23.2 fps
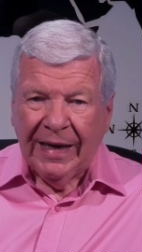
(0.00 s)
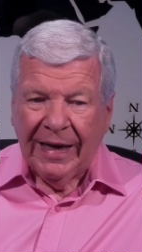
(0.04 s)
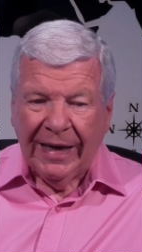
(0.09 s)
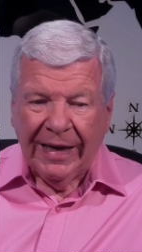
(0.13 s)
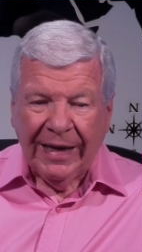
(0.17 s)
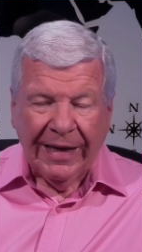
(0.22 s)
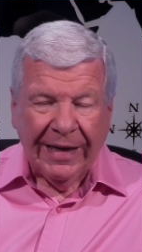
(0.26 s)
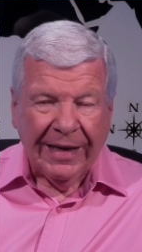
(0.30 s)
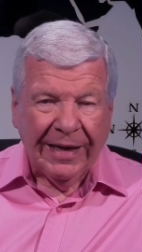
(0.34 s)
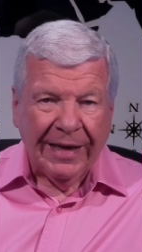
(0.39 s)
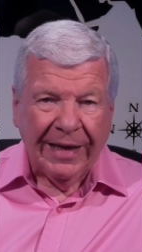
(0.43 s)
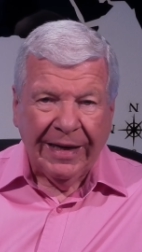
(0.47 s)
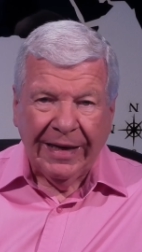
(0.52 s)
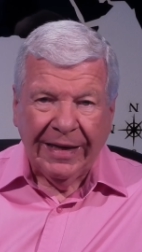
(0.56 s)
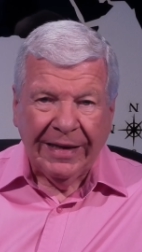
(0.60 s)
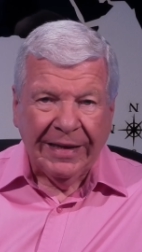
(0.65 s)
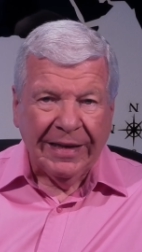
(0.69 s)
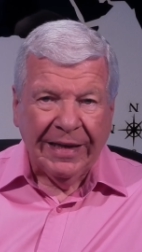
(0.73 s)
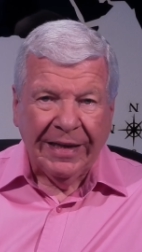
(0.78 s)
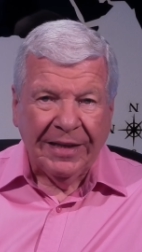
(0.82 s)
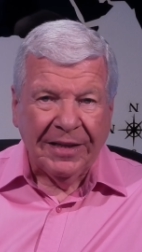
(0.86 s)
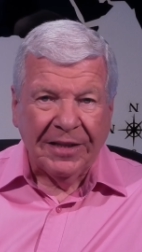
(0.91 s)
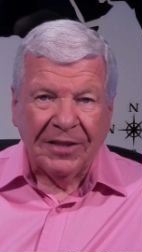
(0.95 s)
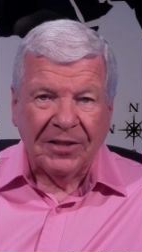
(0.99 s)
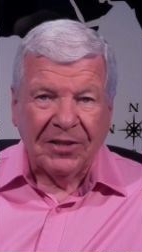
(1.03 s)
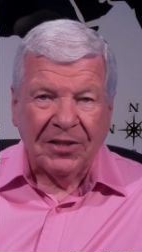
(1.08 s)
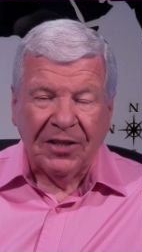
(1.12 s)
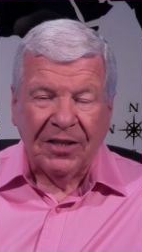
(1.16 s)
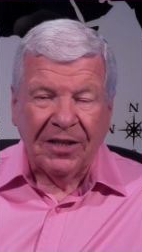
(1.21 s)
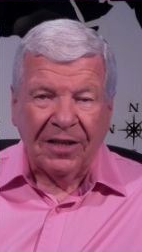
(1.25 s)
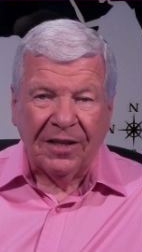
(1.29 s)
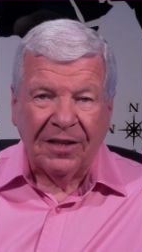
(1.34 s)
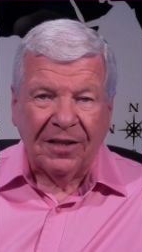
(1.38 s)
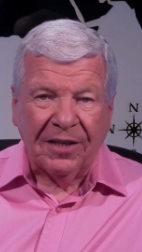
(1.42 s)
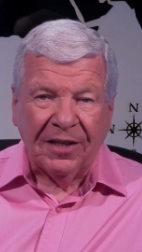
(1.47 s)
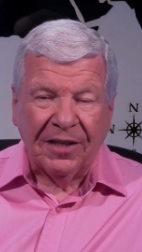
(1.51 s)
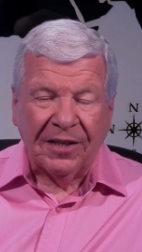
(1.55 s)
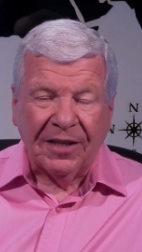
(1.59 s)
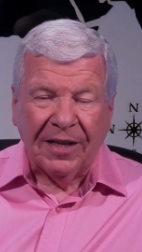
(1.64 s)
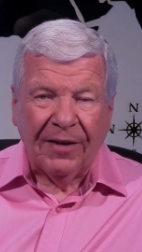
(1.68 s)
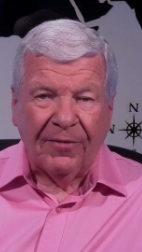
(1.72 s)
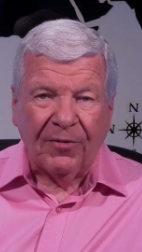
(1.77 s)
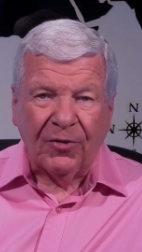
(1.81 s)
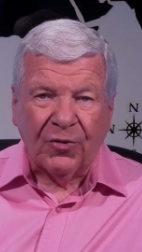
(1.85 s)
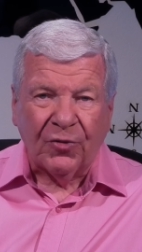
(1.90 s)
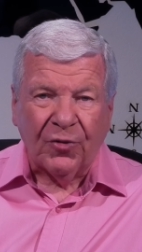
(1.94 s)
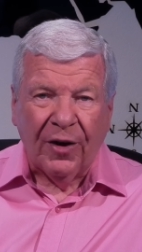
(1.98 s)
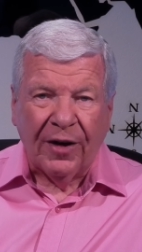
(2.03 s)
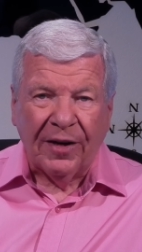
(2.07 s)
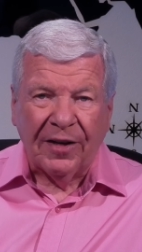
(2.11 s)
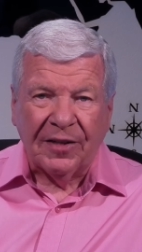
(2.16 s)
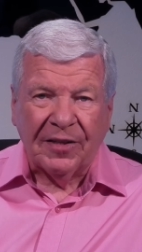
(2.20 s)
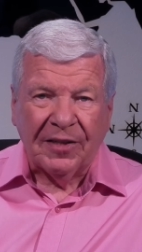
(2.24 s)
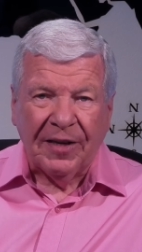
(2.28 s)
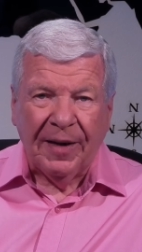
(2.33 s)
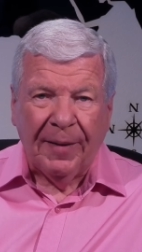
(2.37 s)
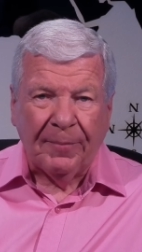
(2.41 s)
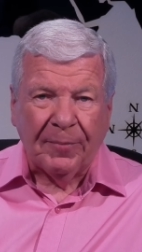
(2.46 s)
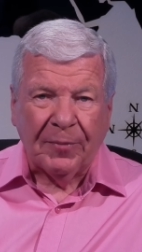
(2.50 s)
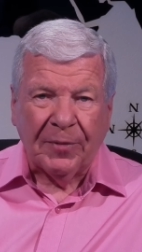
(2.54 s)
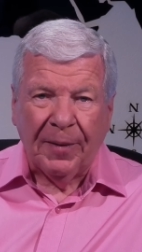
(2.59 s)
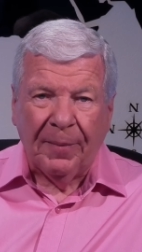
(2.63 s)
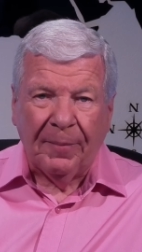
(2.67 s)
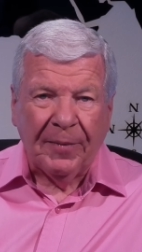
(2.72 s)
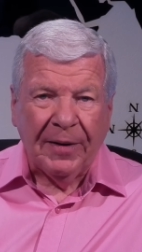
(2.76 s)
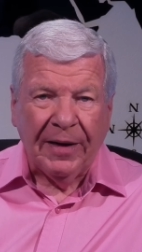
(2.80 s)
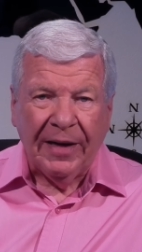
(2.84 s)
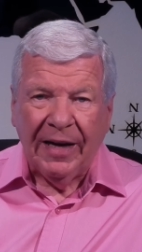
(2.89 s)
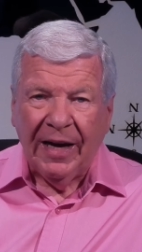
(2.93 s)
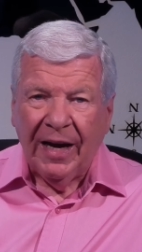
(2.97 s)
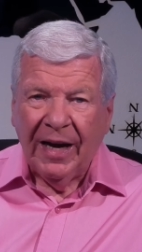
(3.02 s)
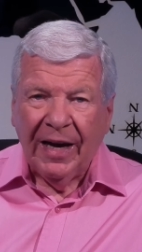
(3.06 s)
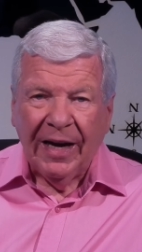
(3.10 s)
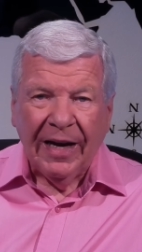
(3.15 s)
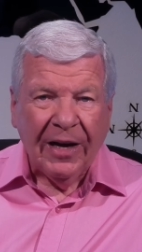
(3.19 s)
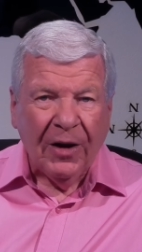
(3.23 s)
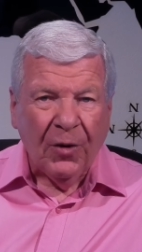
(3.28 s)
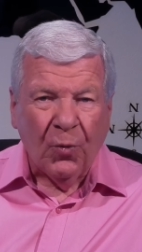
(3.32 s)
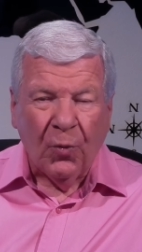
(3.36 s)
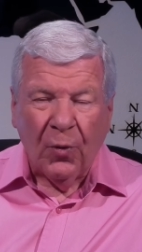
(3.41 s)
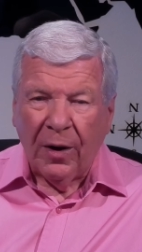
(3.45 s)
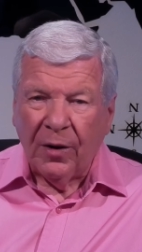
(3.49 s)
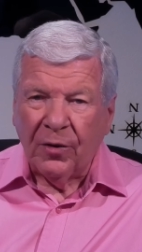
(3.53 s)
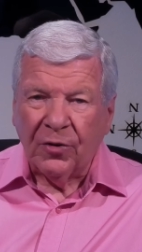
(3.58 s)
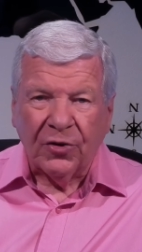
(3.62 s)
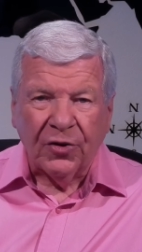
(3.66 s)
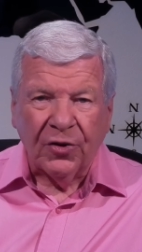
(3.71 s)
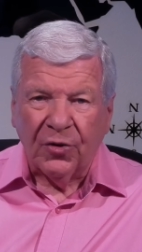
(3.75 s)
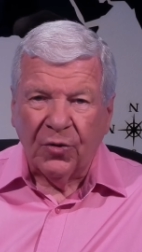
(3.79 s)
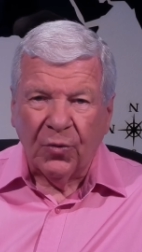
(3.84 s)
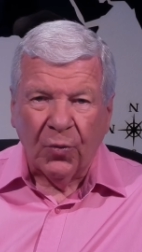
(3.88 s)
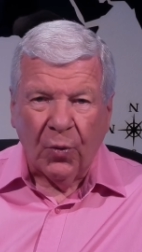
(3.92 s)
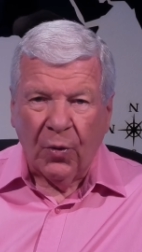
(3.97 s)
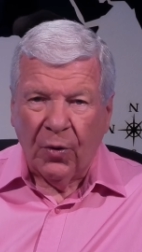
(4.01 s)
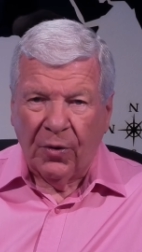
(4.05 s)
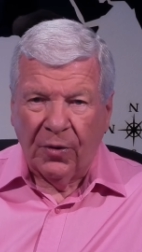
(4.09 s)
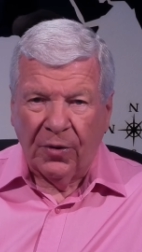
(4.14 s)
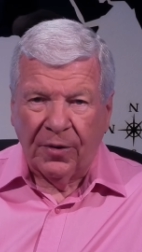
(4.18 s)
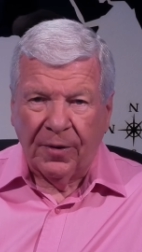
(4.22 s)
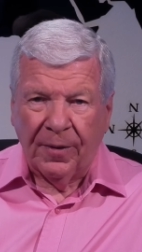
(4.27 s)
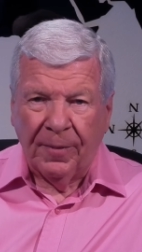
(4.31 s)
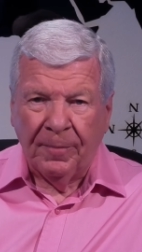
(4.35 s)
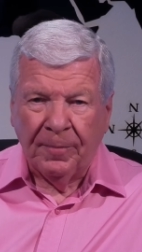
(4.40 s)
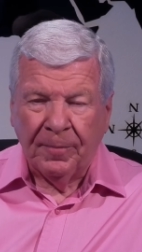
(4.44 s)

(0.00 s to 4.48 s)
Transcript: and the devil tried to tempt him, he went to the Word.